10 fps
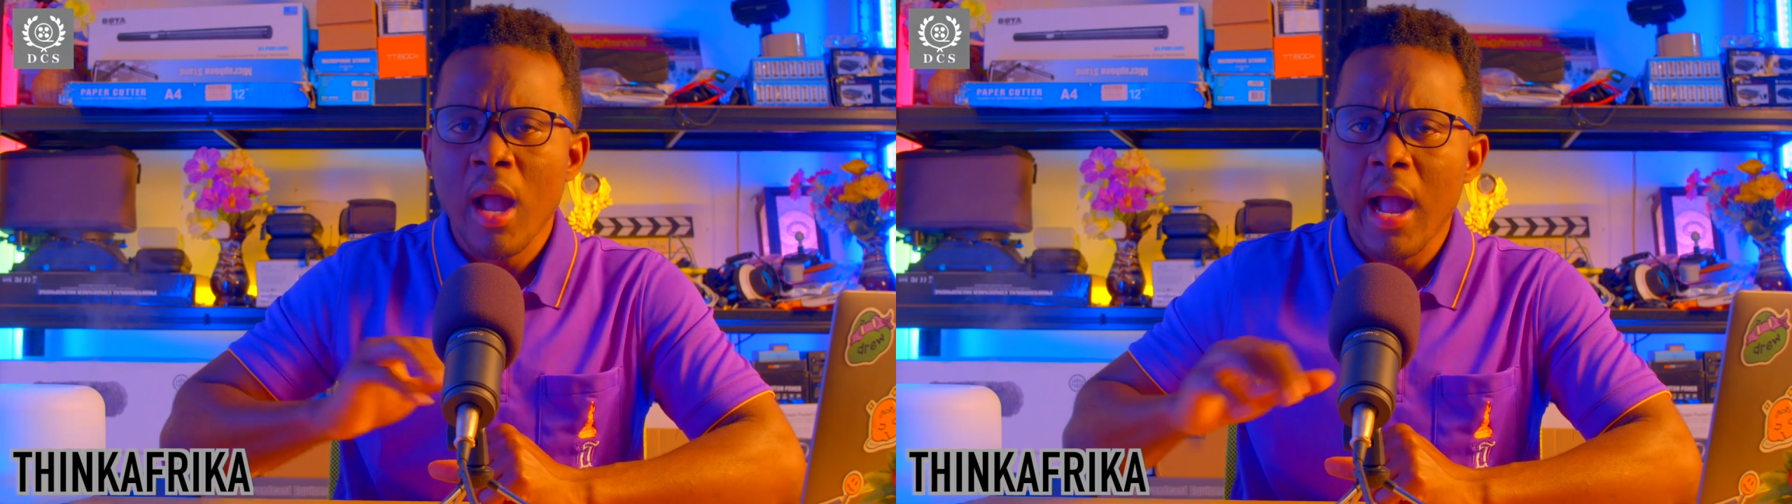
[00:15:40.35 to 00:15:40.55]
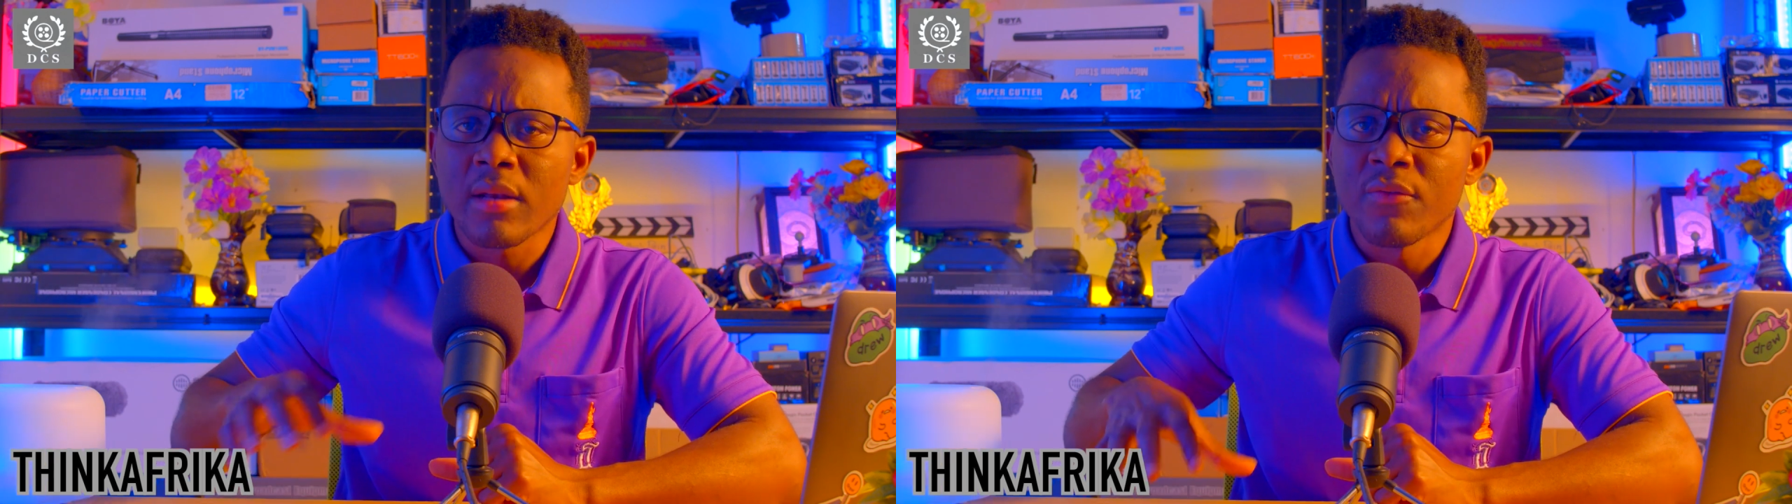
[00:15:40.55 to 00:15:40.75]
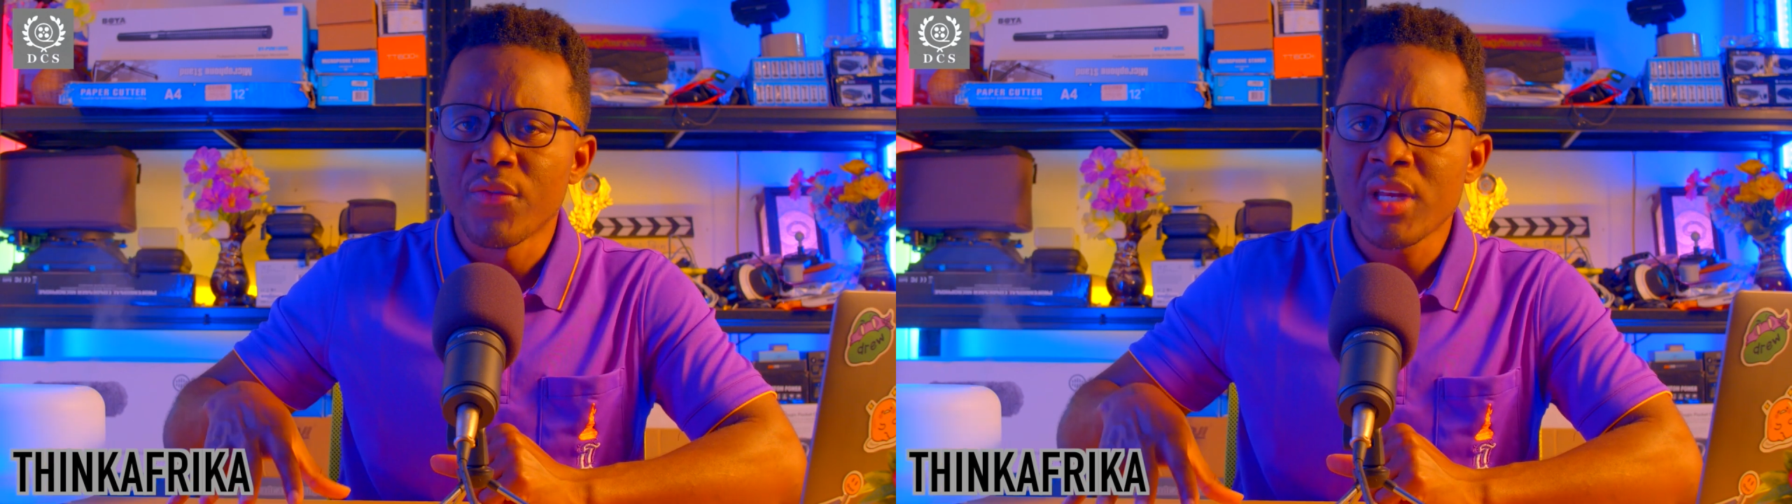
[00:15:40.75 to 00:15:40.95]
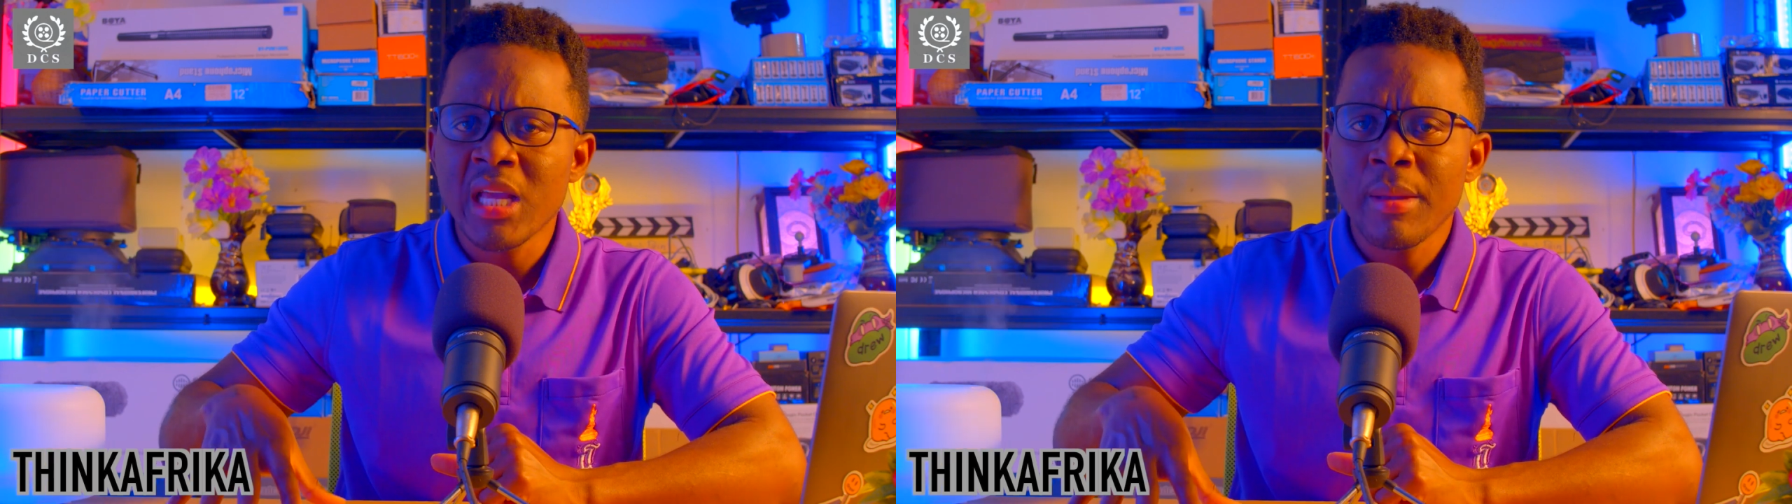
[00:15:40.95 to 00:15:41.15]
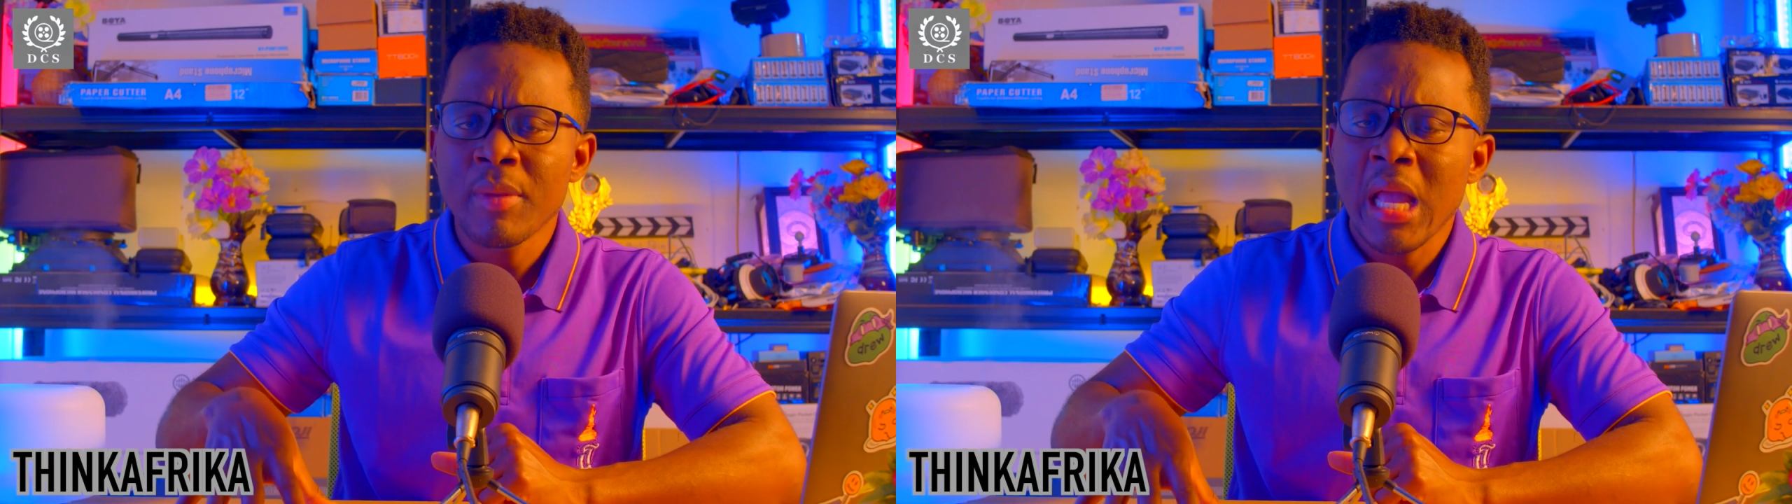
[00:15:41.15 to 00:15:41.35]
And
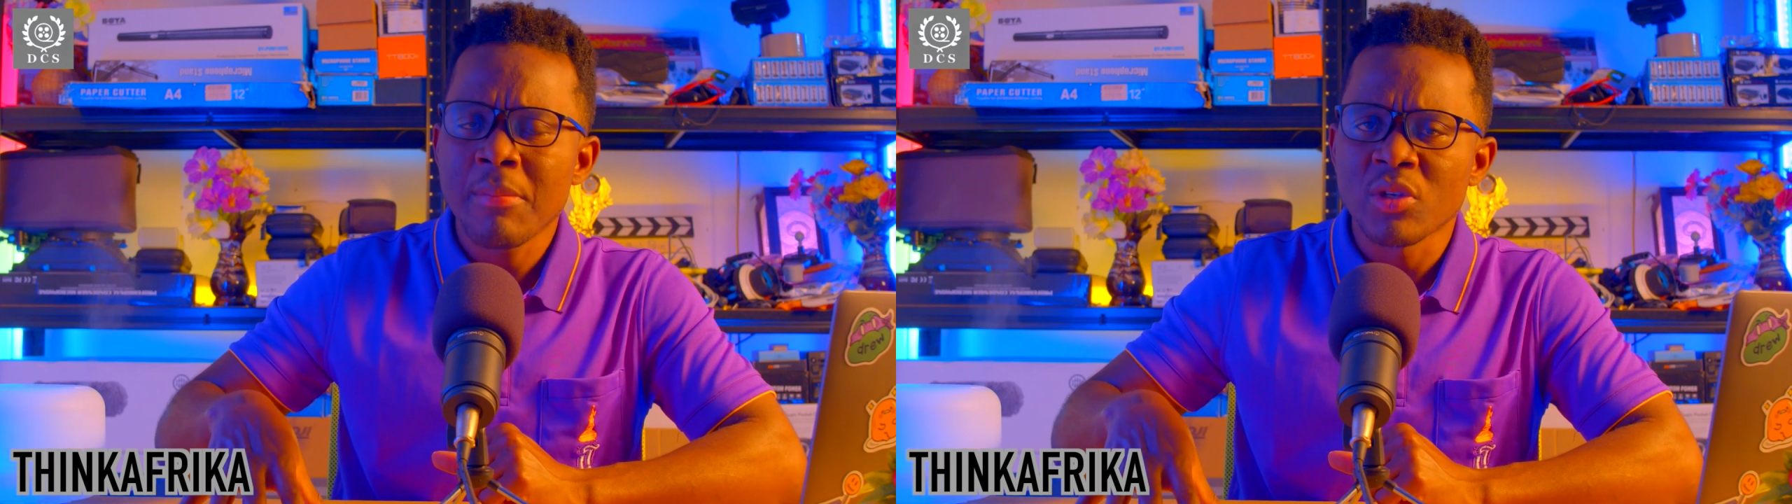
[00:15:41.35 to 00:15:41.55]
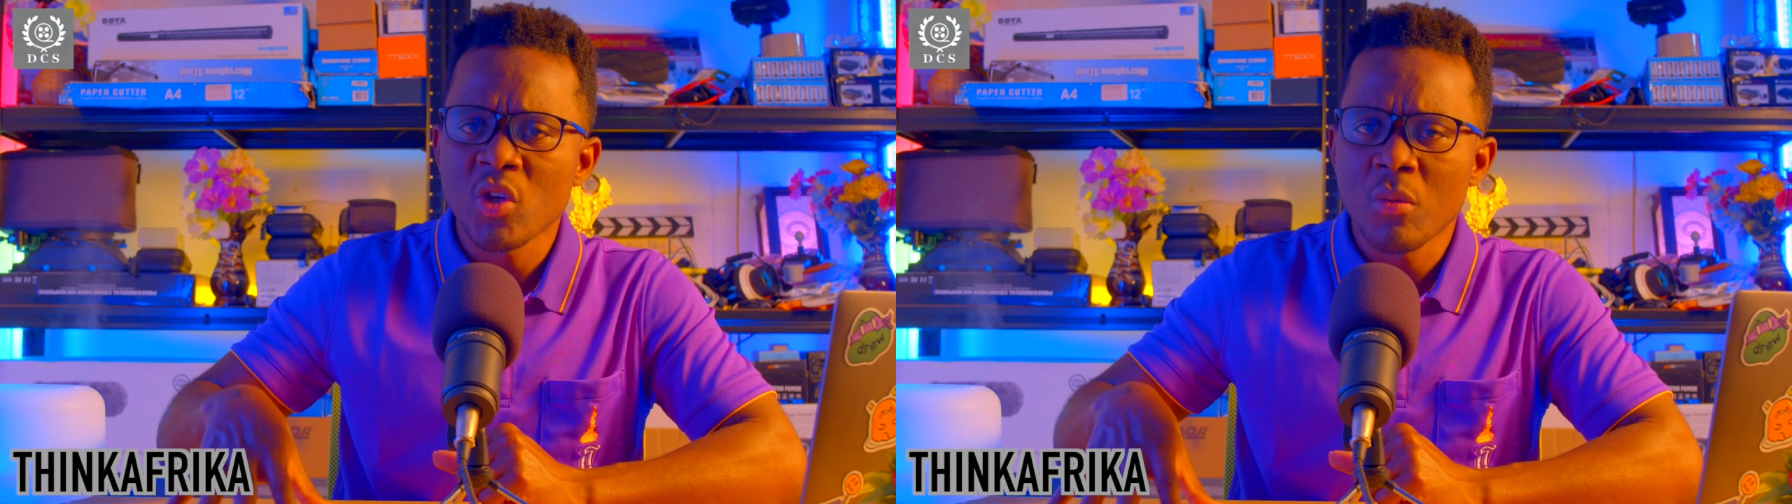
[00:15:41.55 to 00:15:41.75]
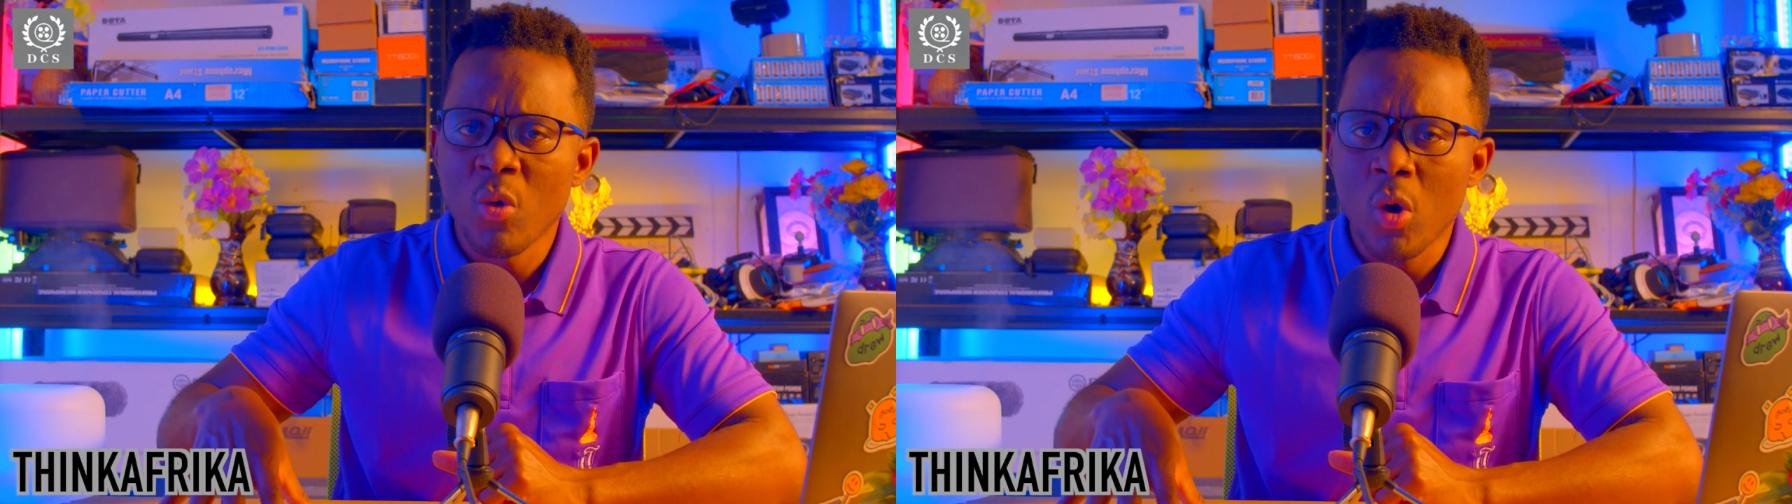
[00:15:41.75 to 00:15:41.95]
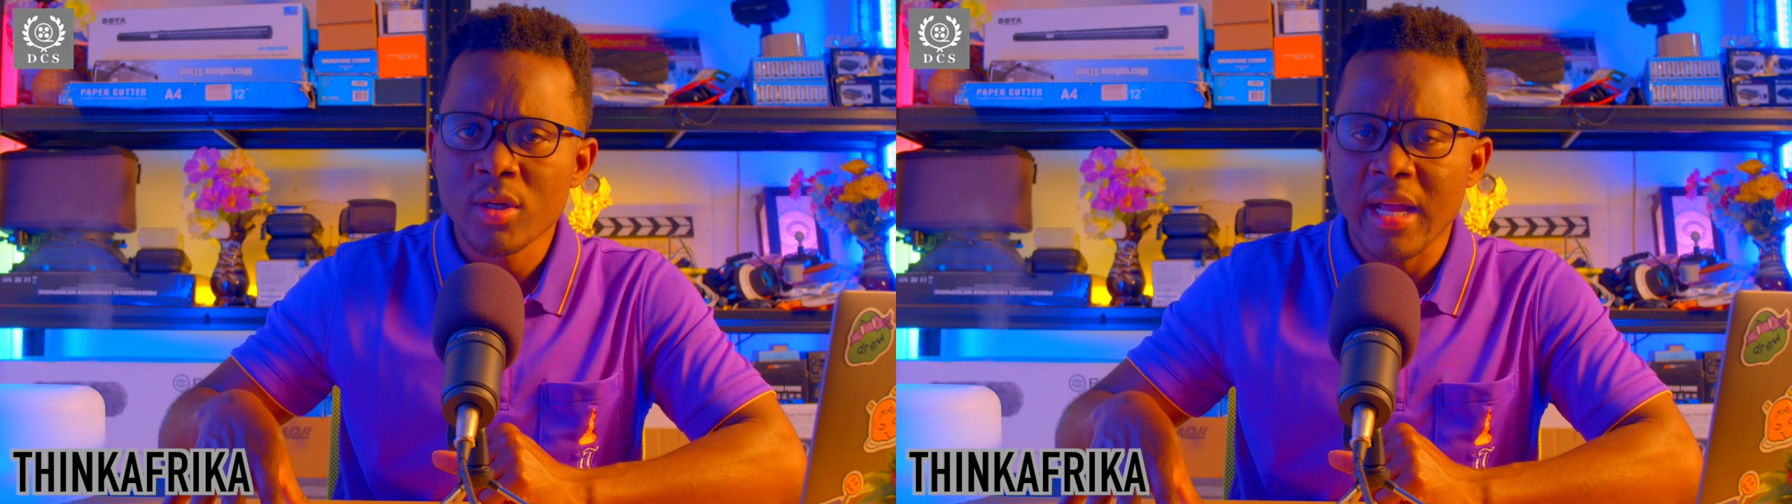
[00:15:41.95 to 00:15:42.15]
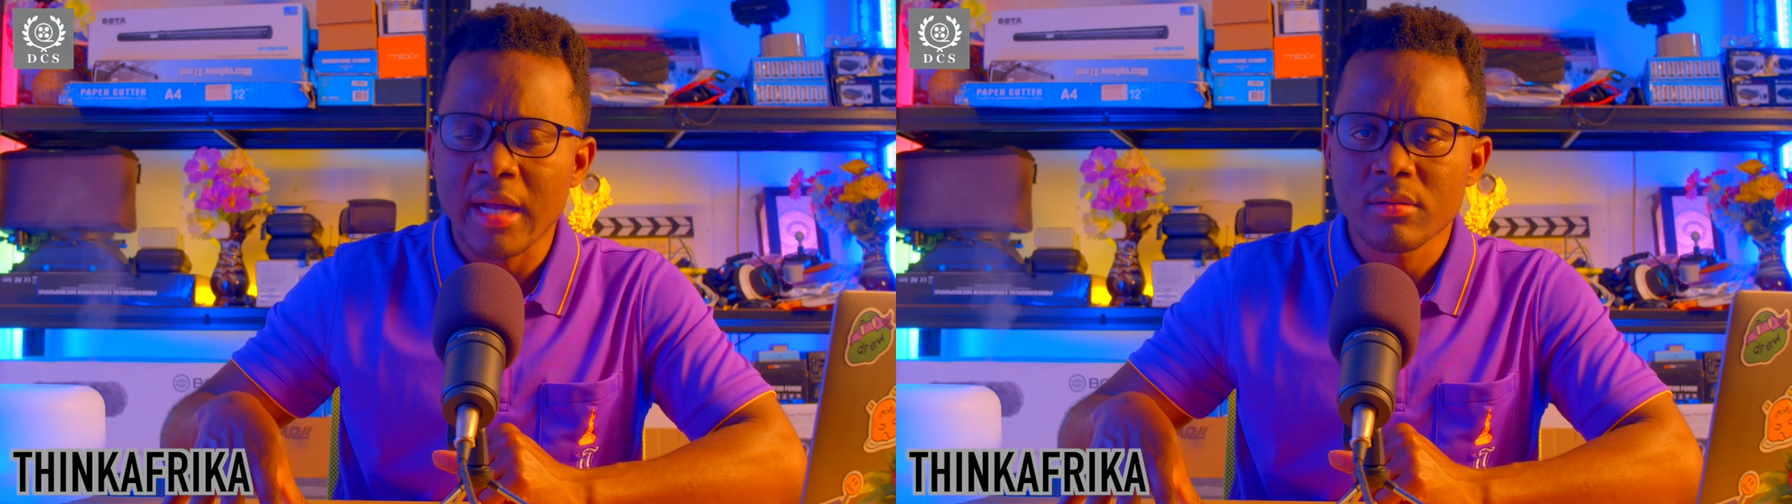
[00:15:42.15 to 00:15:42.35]
VDM is
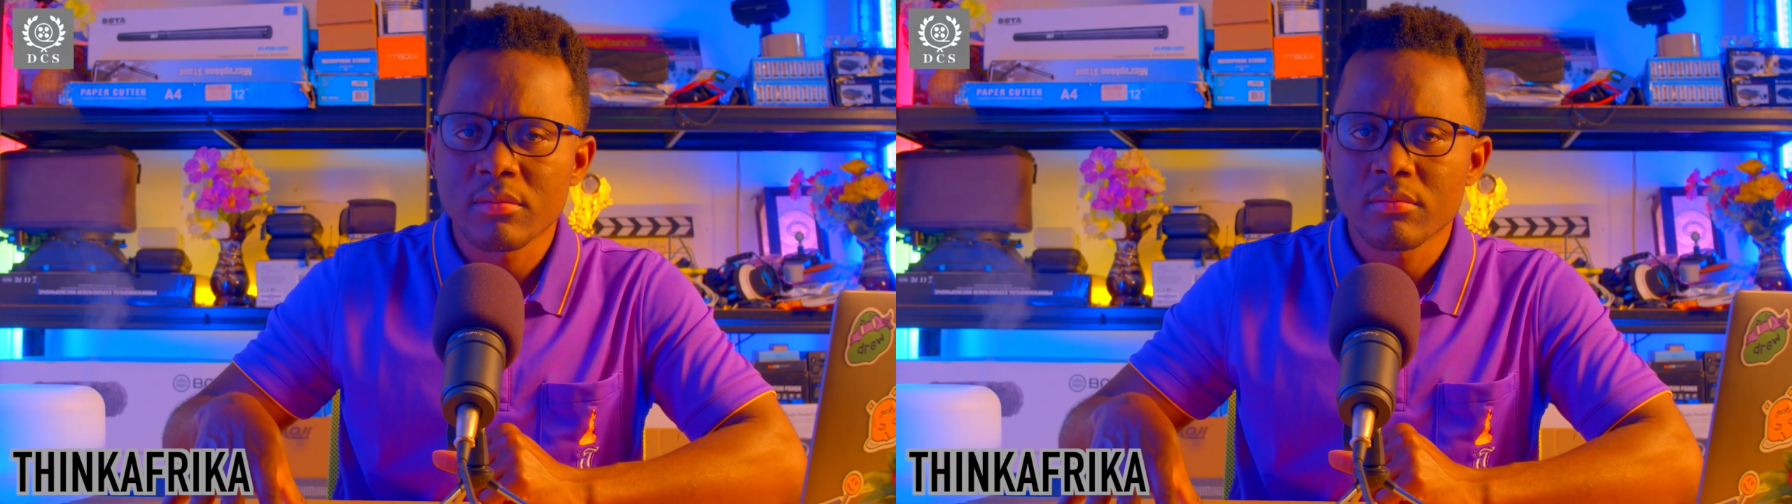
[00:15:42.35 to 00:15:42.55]
someone that